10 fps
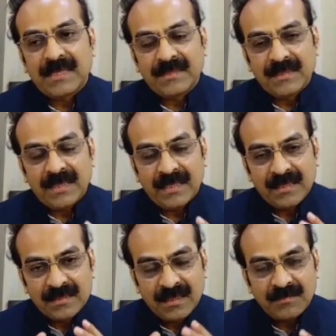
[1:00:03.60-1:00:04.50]
the and the
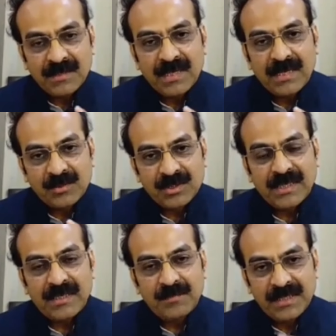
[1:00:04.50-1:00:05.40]
sulfur
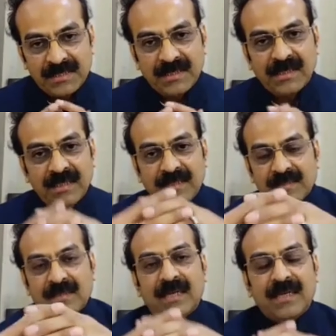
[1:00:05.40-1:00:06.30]
dioxide basically it is
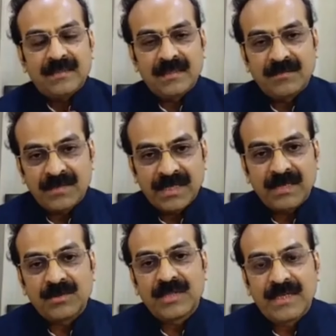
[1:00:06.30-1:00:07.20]
the di sulfur
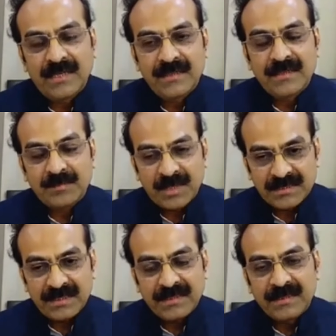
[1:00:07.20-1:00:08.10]
dioxide in the
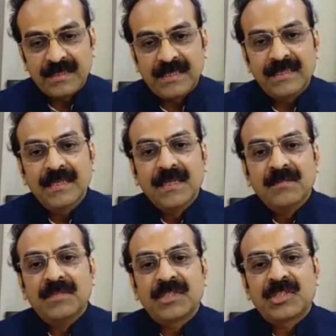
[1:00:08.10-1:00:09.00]
present in the air
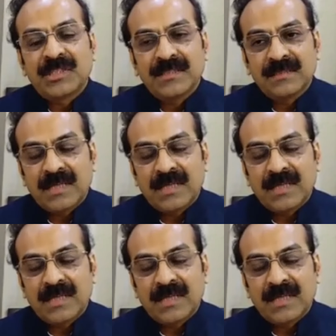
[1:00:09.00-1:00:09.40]
which turns okay.